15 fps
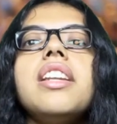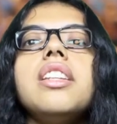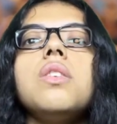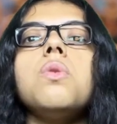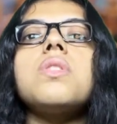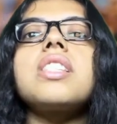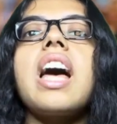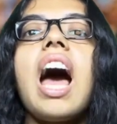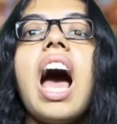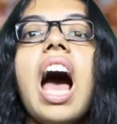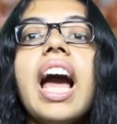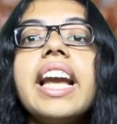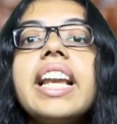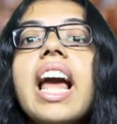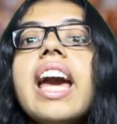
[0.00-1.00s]
news
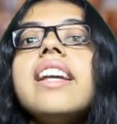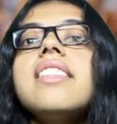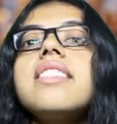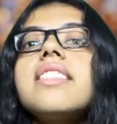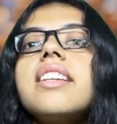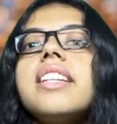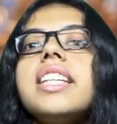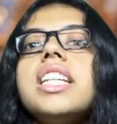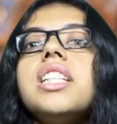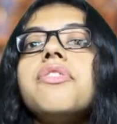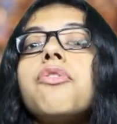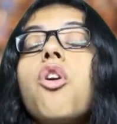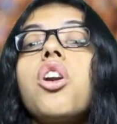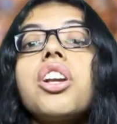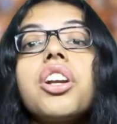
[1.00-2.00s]
highlights the need
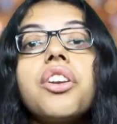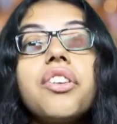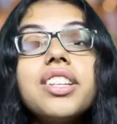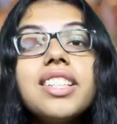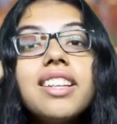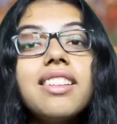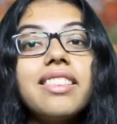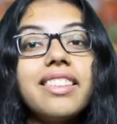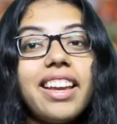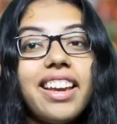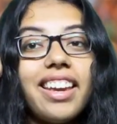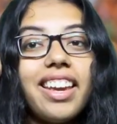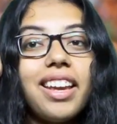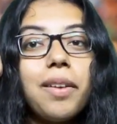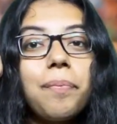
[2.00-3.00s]
for critical
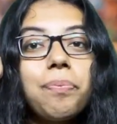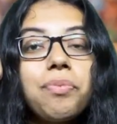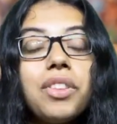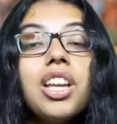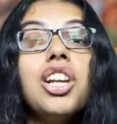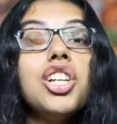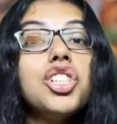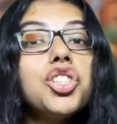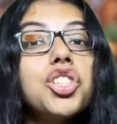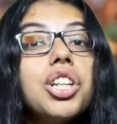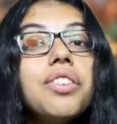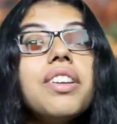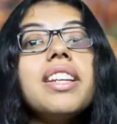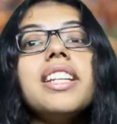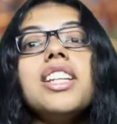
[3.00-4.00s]
thinking.
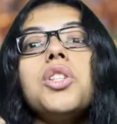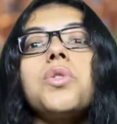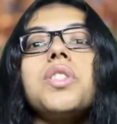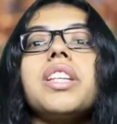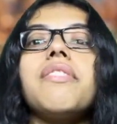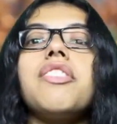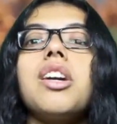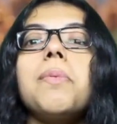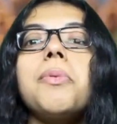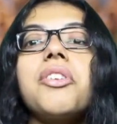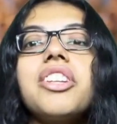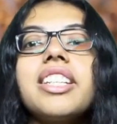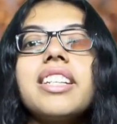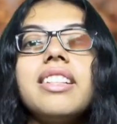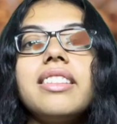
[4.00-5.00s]
Children need to develop
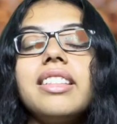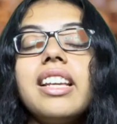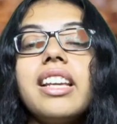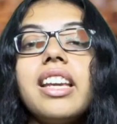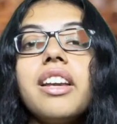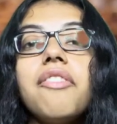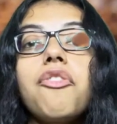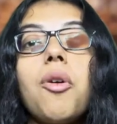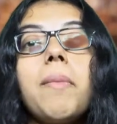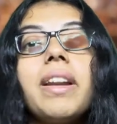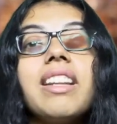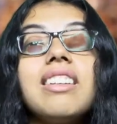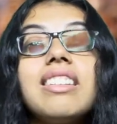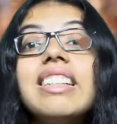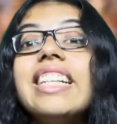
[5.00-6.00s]
critical thinking from
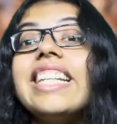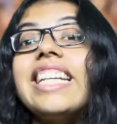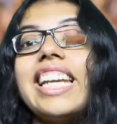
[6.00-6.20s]
an early